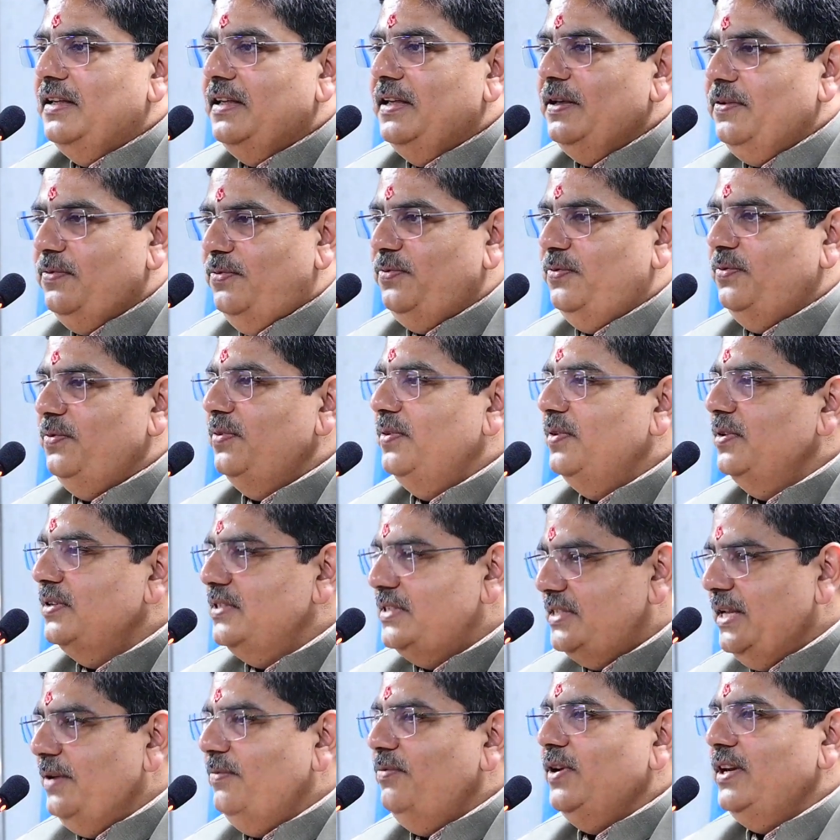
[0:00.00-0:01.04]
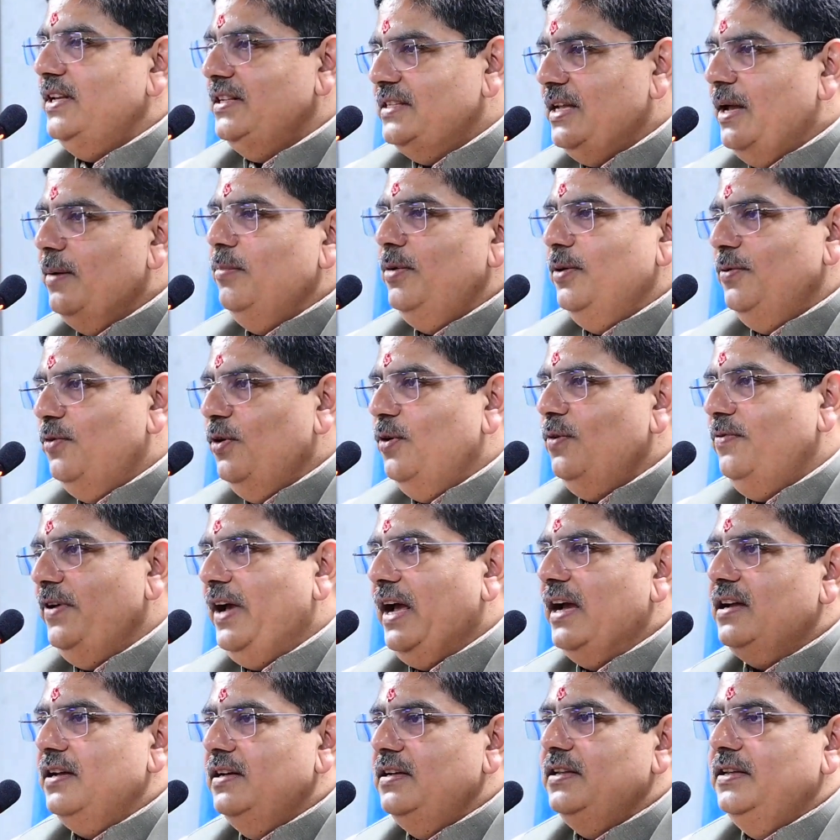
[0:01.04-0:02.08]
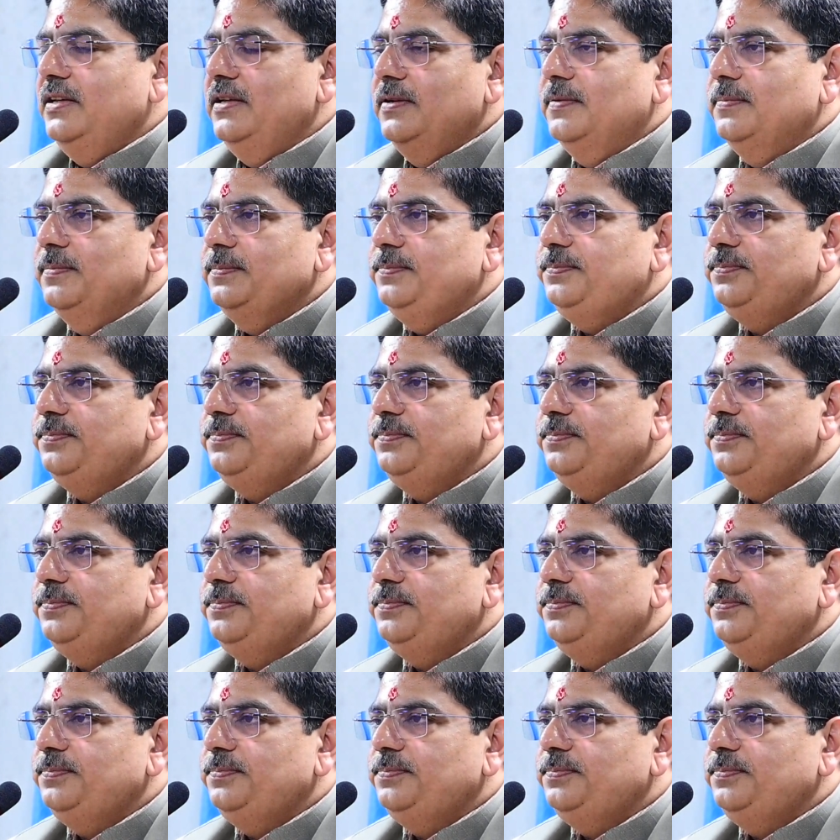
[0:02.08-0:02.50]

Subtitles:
if, say for example, for faculty,